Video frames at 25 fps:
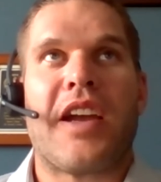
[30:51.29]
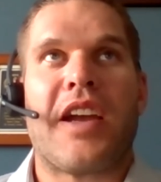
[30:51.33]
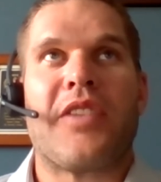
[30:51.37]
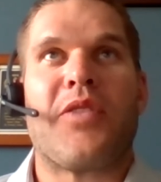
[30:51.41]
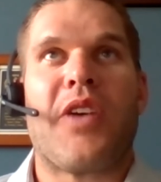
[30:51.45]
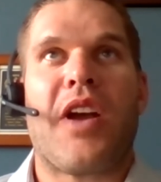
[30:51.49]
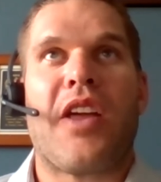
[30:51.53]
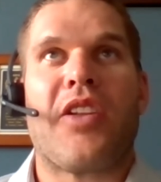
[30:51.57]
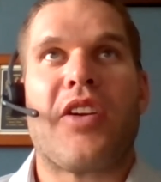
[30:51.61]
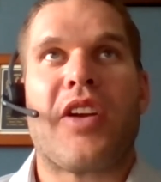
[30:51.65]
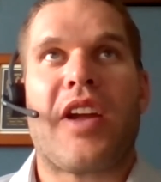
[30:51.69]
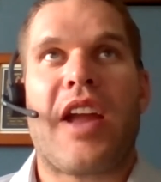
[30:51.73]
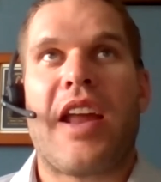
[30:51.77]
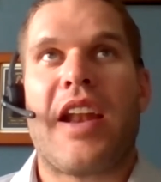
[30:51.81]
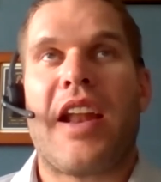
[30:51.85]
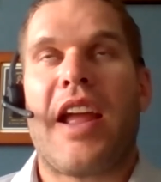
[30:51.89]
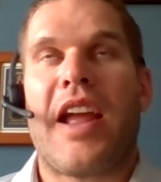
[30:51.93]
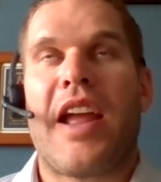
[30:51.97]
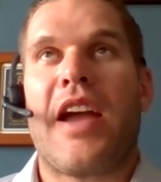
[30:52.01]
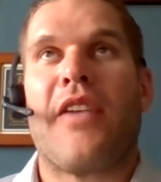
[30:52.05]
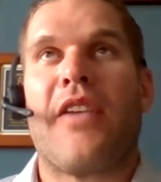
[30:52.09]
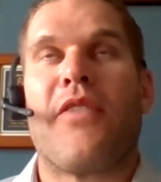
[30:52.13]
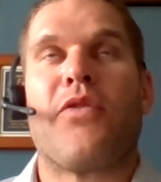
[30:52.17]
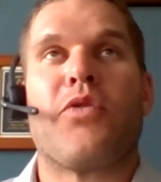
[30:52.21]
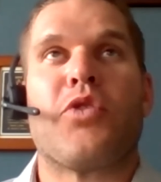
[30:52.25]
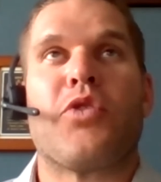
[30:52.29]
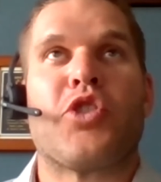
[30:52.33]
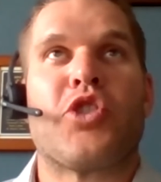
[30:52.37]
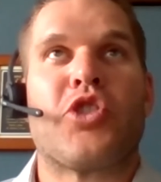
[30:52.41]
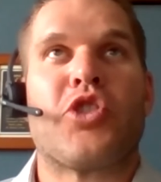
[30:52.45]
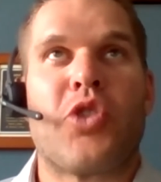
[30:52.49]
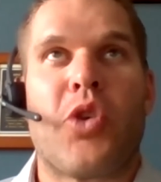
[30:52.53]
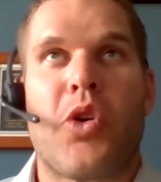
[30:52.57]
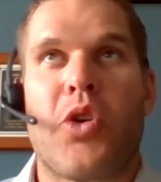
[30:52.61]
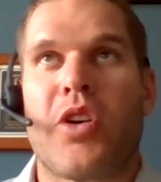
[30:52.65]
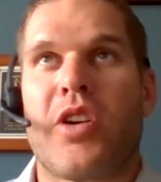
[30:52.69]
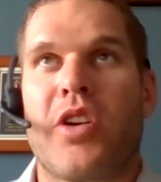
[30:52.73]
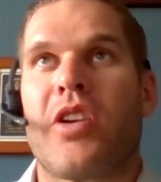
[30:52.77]
I'd rather kind of have
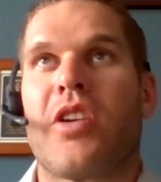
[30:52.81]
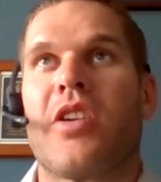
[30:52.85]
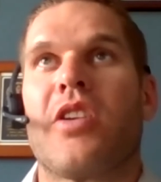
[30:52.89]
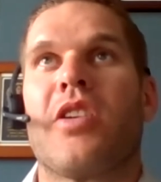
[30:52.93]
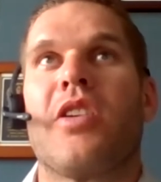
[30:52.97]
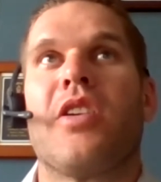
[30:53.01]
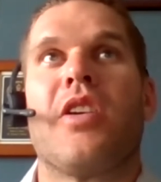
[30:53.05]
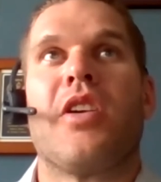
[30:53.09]
shorter,